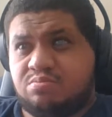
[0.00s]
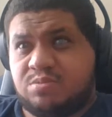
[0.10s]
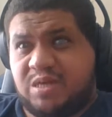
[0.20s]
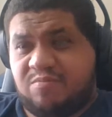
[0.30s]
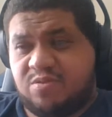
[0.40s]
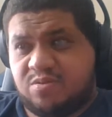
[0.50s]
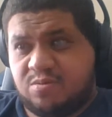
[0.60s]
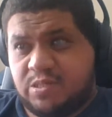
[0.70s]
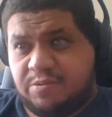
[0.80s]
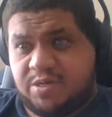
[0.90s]
7th. Is
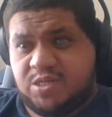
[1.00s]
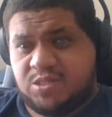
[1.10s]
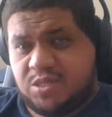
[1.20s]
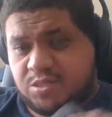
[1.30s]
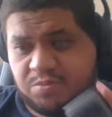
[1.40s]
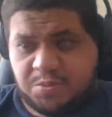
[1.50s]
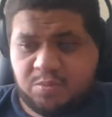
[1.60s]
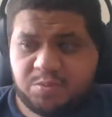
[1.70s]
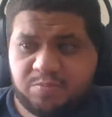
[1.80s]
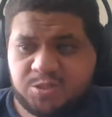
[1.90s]
that what it is? Yes,
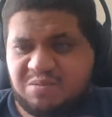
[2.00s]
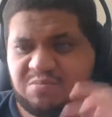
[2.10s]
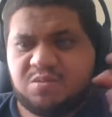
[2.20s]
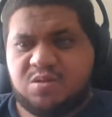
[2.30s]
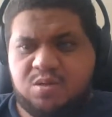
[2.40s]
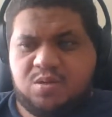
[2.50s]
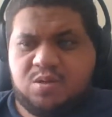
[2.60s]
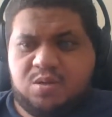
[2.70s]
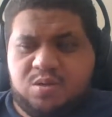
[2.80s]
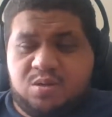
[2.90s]
November 7th.
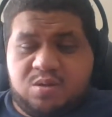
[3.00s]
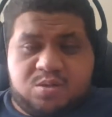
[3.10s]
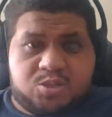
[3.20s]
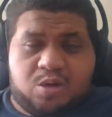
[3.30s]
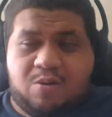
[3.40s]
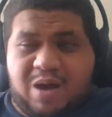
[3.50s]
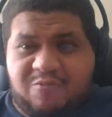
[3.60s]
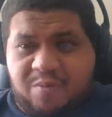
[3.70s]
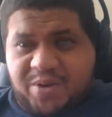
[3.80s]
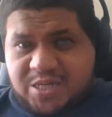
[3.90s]
So I
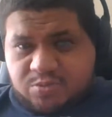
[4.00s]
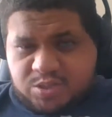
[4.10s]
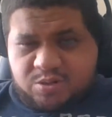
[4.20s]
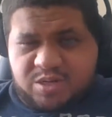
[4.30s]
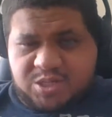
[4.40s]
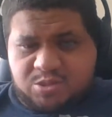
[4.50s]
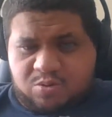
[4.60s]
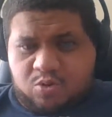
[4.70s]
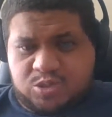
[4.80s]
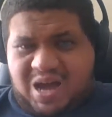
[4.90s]
went past return date, so of
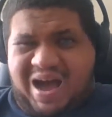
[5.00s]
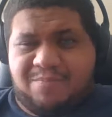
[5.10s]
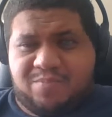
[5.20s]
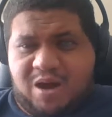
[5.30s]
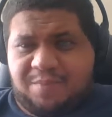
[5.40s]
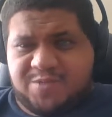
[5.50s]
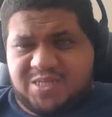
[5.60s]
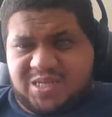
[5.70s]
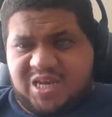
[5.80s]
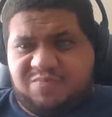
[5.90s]
course I'm opted
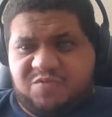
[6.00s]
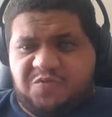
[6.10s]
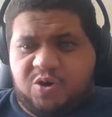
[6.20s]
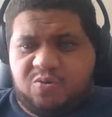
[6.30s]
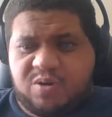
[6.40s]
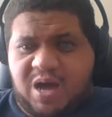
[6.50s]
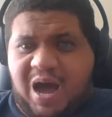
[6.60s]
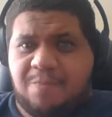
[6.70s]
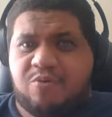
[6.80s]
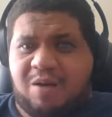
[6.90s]
to keep the phone.
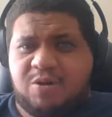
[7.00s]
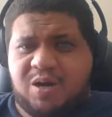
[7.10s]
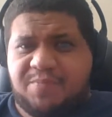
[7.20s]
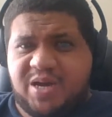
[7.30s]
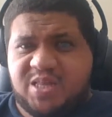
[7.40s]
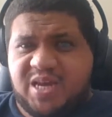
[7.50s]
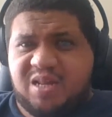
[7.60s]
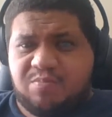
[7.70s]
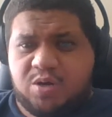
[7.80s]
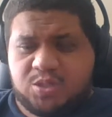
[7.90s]
I'm probably going to pay
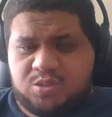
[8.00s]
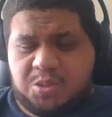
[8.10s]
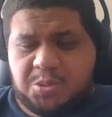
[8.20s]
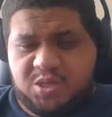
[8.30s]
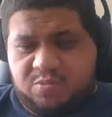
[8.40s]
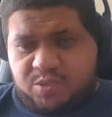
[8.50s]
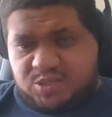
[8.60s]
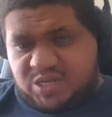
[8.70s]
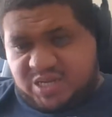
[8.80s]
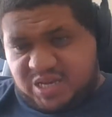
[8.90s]
the $80 off here
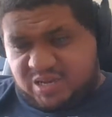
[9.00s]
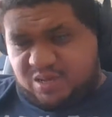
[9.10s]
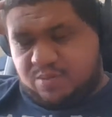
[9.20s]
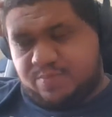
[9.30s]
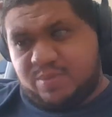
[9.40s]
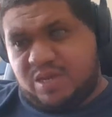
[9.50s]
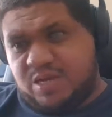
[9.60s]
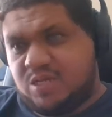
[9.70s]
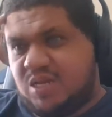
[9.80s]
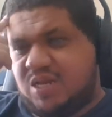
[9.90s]
once I can,
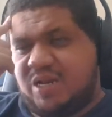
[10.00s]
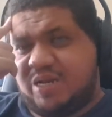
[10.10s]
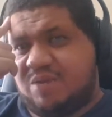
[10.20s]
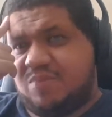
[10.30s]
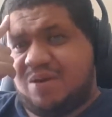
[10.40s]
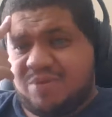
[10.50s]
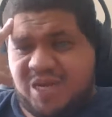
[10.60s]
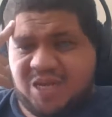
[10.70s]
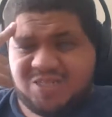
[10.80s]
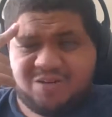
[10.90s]
and then I can be able to
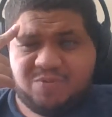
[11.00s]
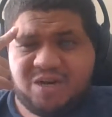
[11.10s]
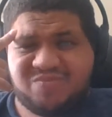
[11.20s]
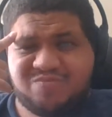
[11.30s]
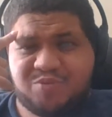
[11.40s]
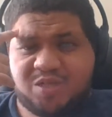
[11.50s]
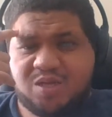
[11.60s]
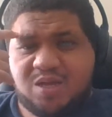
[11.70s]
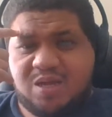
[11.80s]
cancel it whenever. But